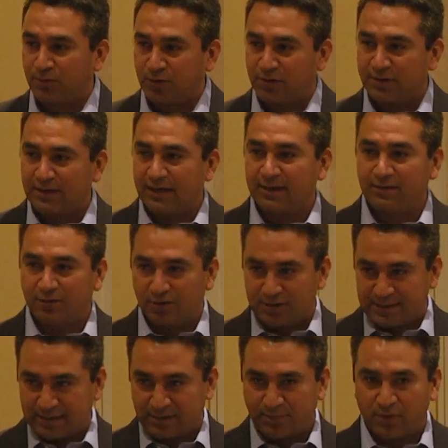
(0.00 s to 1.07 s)
where they
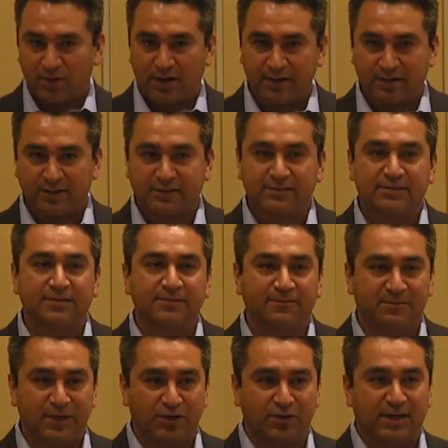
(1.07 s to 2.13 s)
looked at the product,
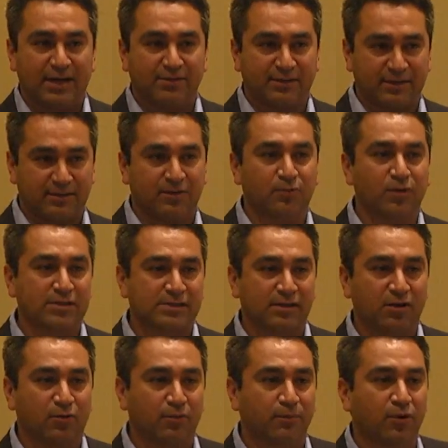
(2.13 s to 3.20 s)
figured out that there was a
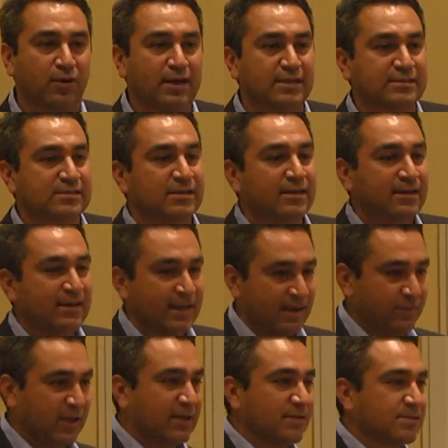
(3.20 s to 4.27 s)
lower price, and
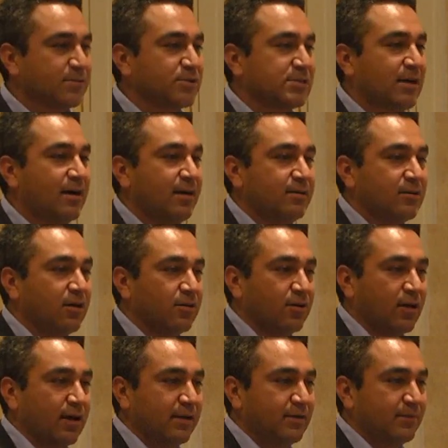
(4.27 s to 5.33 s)
because it was a high dollar
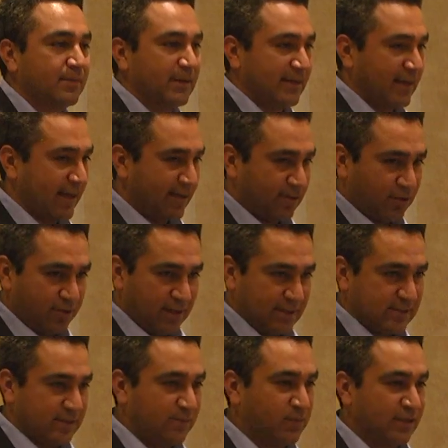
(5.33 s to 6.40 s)
item and they had already
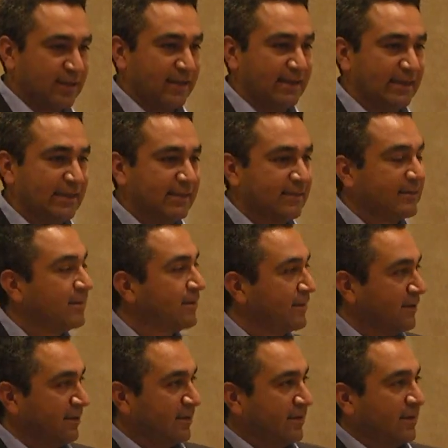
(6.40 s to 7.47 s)
seen what they needed,
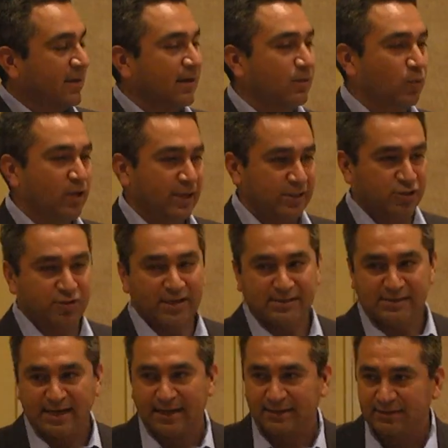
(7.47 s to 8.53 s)
went and
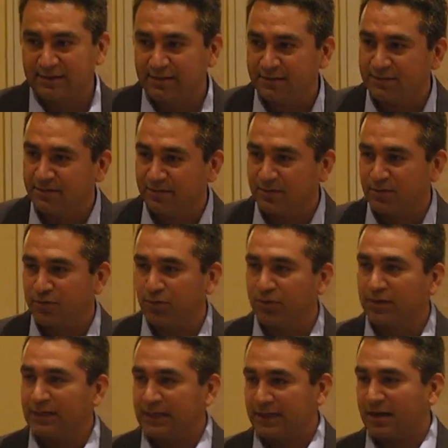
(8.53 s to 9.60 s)
transacted through
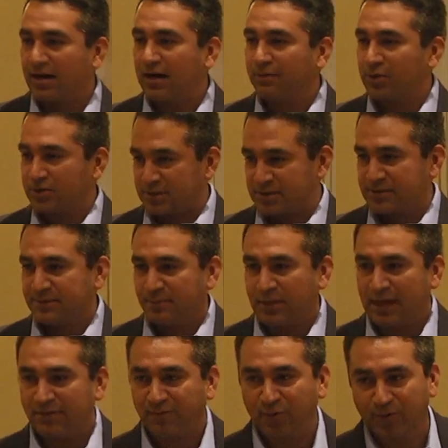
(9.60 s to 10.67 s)
an e-commerce
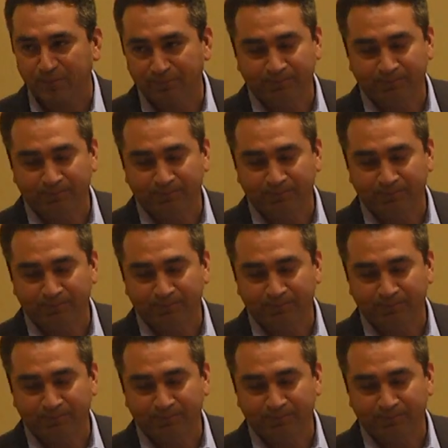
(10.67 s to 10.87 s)
platform.